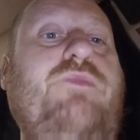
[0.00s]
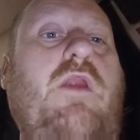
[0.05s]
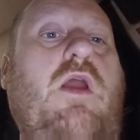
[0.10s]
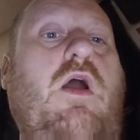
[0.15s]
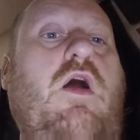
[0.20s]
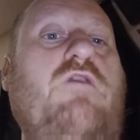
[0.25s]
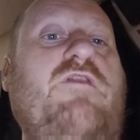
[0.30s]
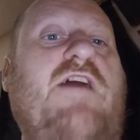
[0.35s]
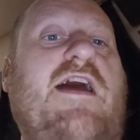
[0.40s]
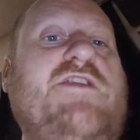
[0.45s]

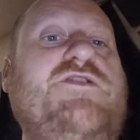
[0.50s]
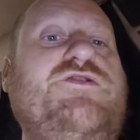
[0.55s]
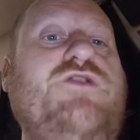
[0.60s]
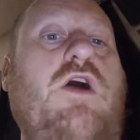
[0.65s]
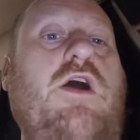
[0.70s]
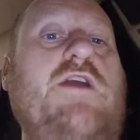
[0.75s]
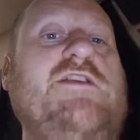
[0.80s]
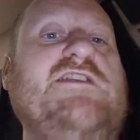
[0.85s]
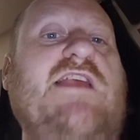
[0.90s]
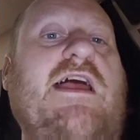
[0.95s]
of
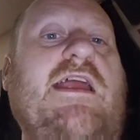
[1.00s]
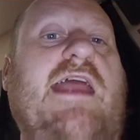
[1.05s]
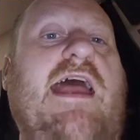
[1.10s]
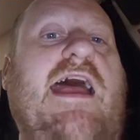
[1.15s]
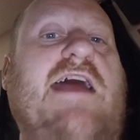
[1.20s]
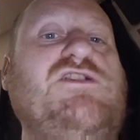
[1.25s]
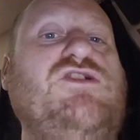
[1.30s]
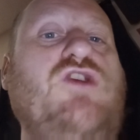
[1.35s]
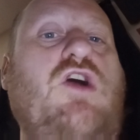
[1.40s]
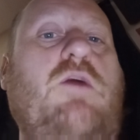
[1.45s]
androids like
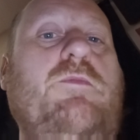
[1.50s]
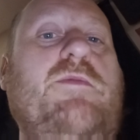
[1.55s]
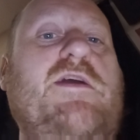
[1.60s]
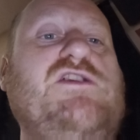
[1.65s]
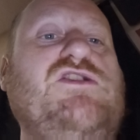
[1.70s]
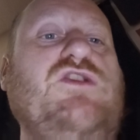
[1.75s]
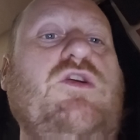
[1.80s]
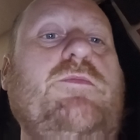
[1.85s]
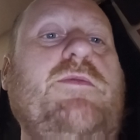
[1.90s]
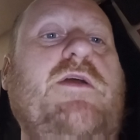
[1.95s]
Ash or
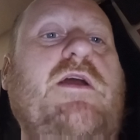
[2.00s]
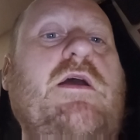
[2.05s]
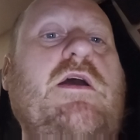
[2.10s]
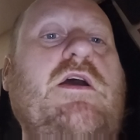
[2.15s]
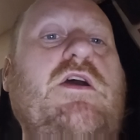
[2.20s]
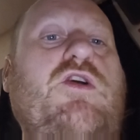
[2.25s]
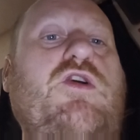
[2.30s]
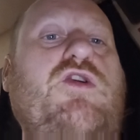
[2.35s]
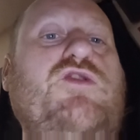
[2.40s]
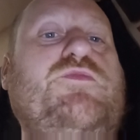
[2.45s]
Bishop,
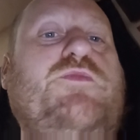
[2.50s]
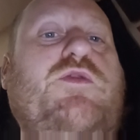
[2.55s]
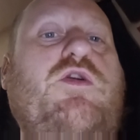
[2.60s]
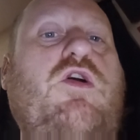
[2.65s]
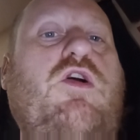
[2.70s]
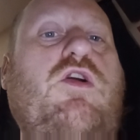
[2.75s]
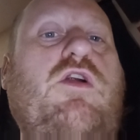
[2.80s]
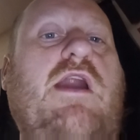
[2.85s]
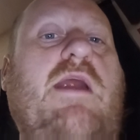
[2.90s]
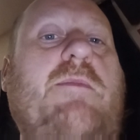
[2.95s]
whose
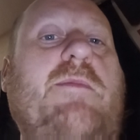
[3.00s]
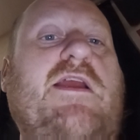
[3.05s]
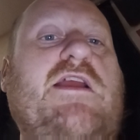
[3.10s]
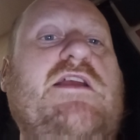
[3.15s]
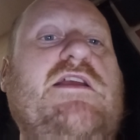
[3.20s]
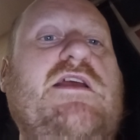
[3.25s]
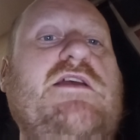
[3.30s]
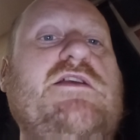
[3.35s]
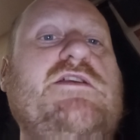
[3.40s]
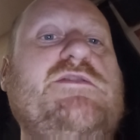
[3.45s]
programming
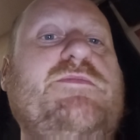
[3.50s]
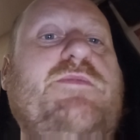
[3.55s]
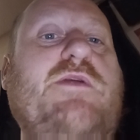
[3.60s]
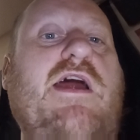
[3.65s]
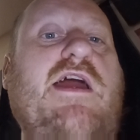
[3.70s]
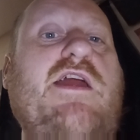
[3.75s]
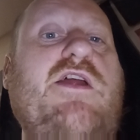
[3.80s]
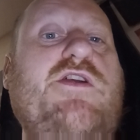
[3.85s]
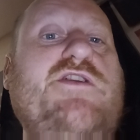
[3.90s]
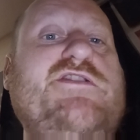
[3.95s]

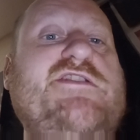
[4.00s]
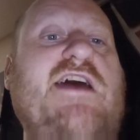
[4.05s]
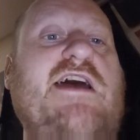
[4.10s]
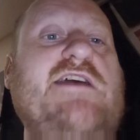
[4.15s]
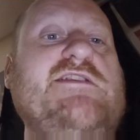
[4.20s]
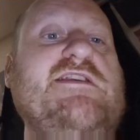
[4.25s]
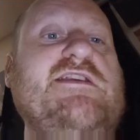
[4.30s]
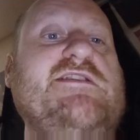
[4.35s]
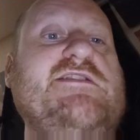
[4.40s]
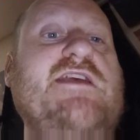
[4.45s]

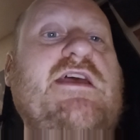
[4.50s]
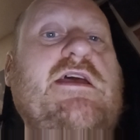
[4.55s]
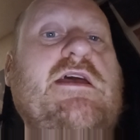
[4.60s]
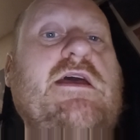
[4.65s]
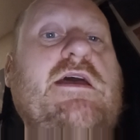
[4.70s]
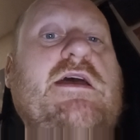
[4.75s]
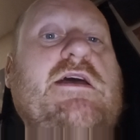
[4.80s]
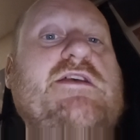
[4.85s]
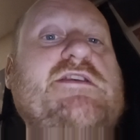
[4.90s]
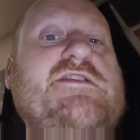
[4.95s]
prioritises
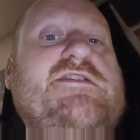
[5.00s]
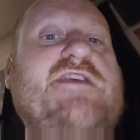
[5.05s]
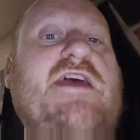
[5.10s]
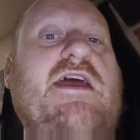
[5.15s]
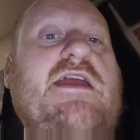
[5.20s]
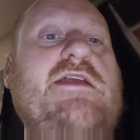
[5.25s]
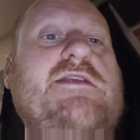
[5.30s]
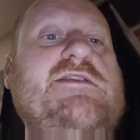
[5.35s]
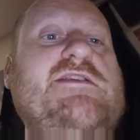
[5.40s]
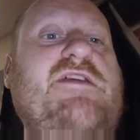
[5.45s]

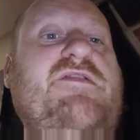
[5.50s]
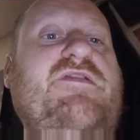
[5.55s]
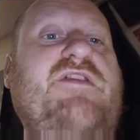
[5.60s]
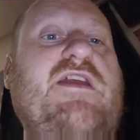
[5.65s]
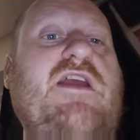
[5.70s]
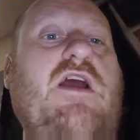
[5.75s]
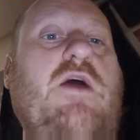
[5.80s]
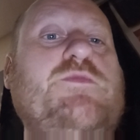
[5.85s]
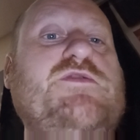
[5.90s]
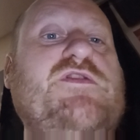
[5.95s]

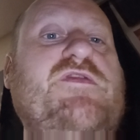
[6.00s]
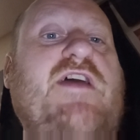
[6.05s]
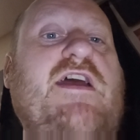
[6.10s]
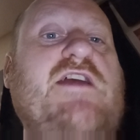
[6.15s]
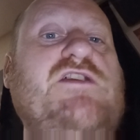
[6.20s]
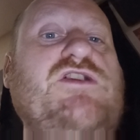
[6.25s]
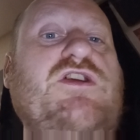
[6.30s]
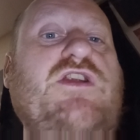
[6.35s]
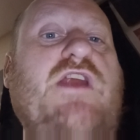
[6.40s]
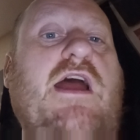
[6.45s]
scientific
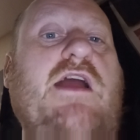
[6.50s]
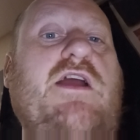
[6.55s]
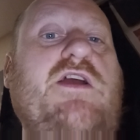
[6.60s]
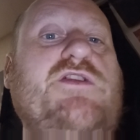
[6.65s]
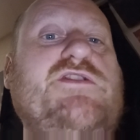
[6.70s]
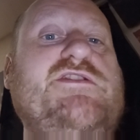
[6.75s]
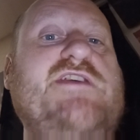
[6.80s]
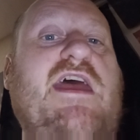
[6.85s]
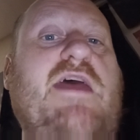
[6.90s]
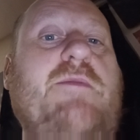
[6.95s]
observation and
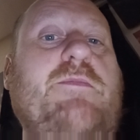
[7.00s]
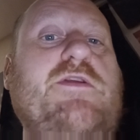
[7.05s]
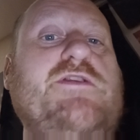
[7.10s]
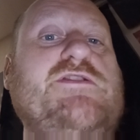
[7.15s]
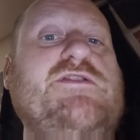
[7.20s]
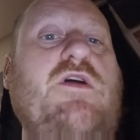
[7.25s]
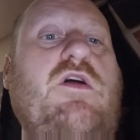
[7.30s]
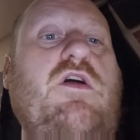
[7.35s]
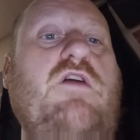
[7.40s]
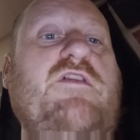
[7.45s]

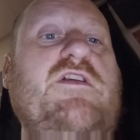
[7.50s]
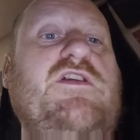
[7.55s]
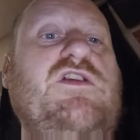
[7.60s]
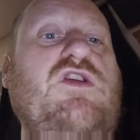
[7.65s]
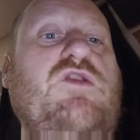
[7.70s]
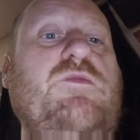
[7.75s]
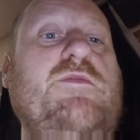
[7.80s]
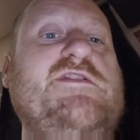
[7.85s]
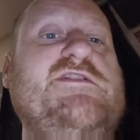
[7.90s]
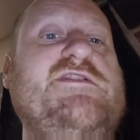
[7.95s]
containment over
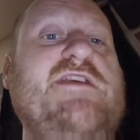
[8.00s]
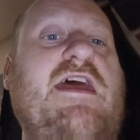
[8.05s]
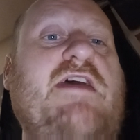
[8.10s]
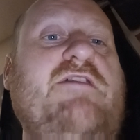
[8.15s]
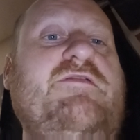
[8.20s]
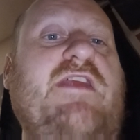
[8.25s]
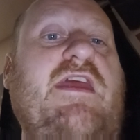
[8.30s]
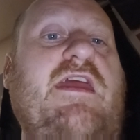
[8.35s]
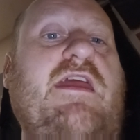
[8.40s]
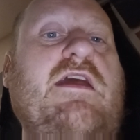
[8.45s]
human
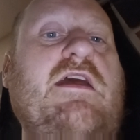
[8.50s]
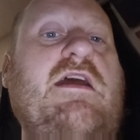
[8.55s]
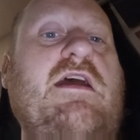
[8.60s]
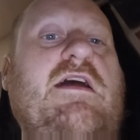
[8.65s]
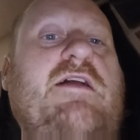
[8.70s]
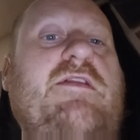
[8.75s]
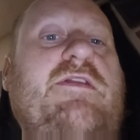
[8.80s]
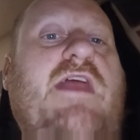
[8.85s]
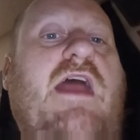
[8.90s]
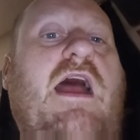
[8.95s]
safety.
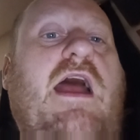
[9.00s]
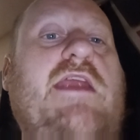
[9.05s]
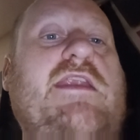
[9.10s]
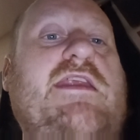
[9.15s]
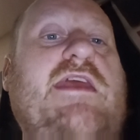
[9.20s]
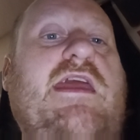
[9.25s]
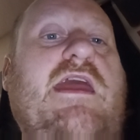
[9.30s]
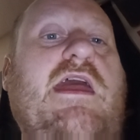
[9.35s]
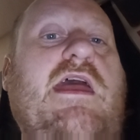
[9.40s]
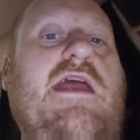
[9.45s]
The
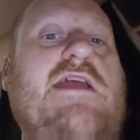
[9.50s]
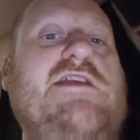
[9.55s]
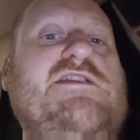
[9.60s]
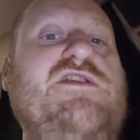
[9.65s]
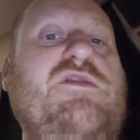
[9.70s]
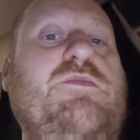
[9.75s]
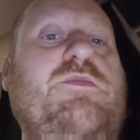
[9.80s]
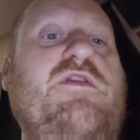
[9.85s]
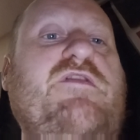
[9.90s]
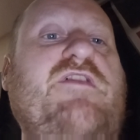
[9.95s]
idea is
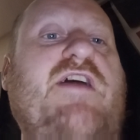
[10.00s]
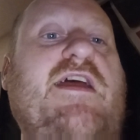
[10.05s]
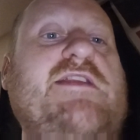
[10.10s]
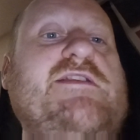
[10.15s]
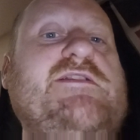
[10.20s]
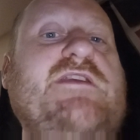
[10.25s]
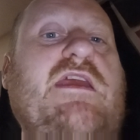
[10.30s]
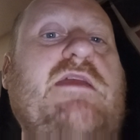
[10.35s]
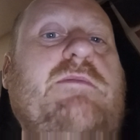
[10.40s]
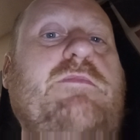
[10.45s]
to
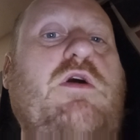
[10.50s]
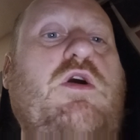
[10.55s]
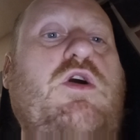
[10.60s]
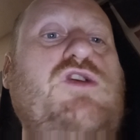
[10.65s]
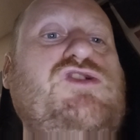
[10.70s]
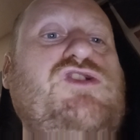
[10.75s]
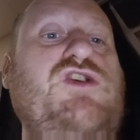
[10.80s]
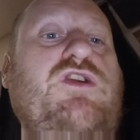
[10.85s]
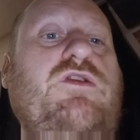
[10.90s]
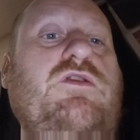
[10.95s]
prevent
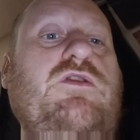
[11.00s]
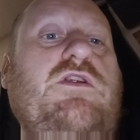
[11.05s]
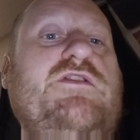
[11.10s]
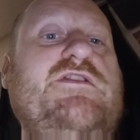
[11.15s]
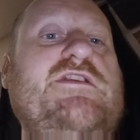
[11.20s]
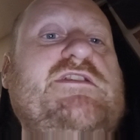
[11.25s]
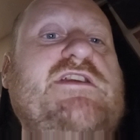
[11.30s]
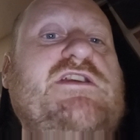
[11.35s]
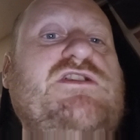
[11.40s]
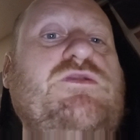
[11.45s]
emotional
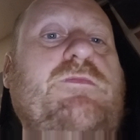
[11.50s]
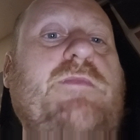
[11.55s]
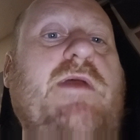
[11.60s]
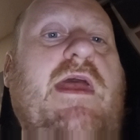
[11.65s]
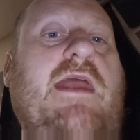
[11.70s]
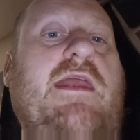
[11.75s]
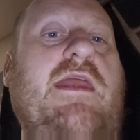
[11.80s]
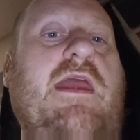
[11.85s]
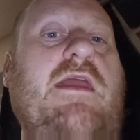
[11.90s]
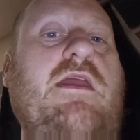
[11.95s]

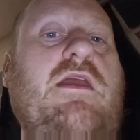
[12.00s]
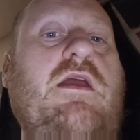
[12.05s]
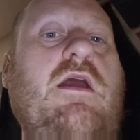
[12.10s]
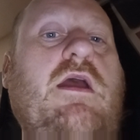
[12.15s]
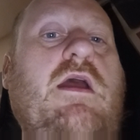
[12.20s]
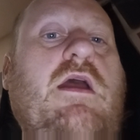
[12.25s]
decision-making,